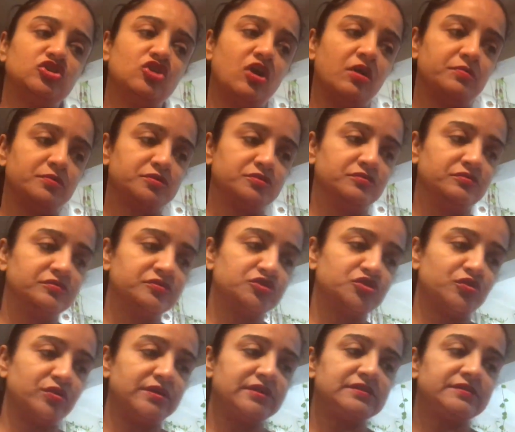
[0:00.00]
an optional
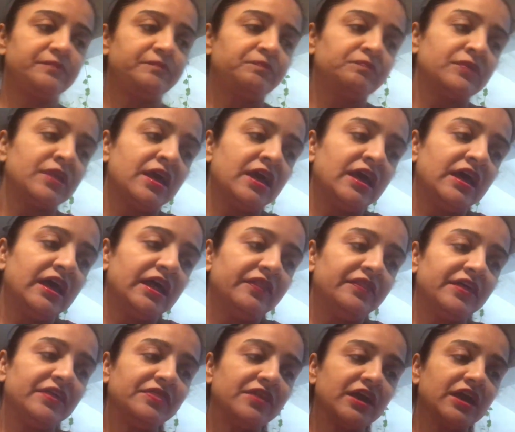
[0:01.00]
choice.
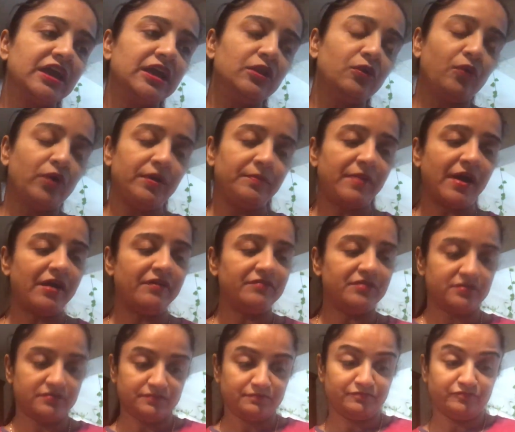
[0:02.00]
Then the giloy
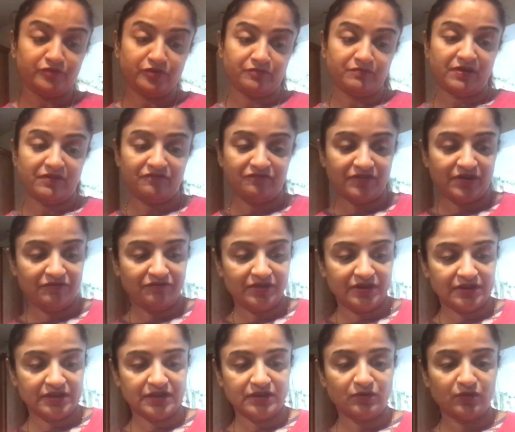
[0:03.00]
powder, one of my
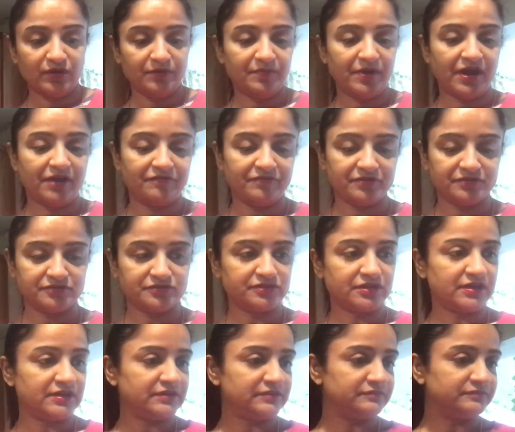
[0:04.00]
favorite giloy powders.